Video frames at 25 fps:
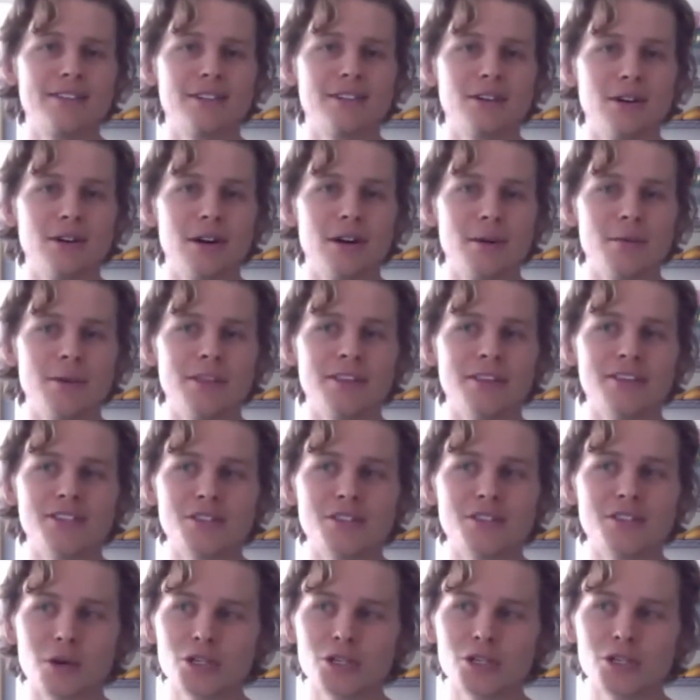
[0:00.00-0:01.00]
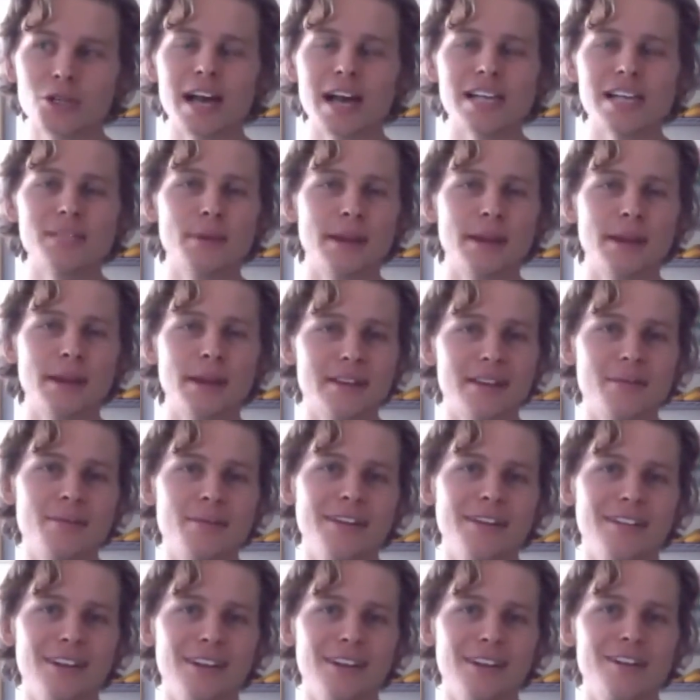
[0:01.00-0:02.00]
So I mean, the social aspect, it can
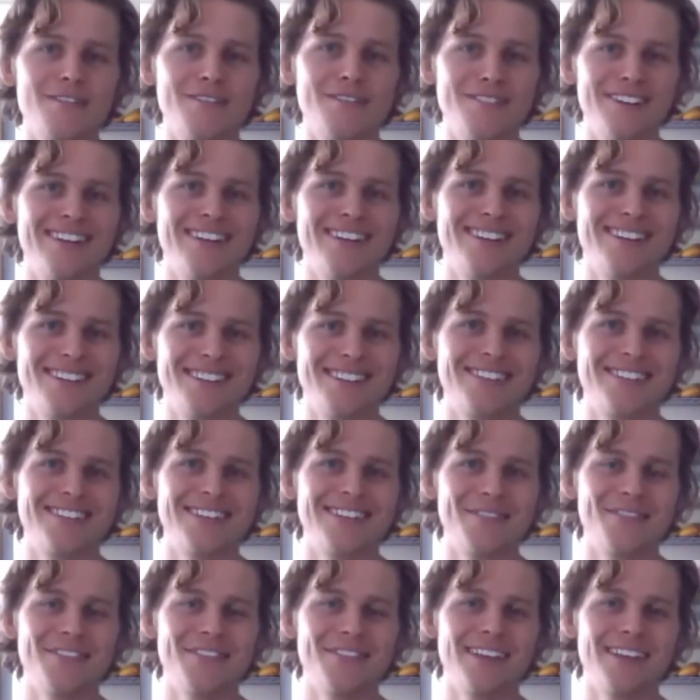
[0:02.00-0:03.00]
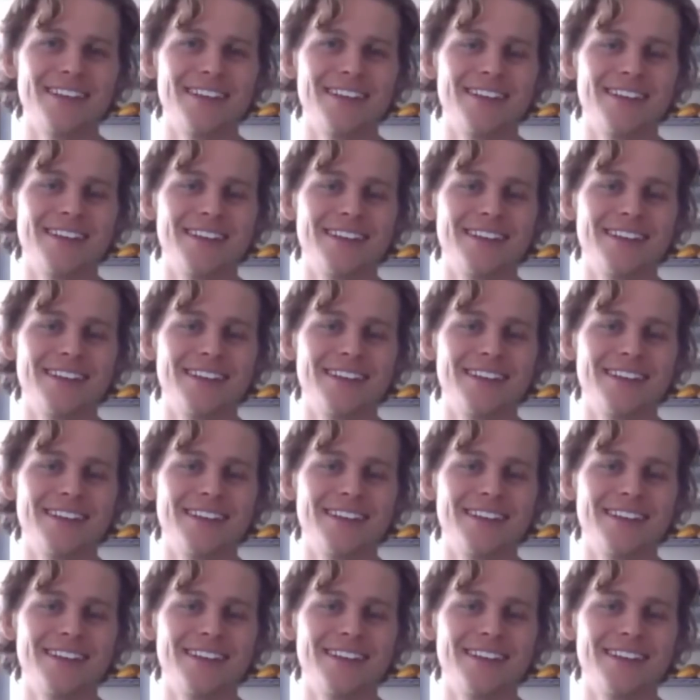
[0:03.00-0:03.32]
be a lot of fun, definitely.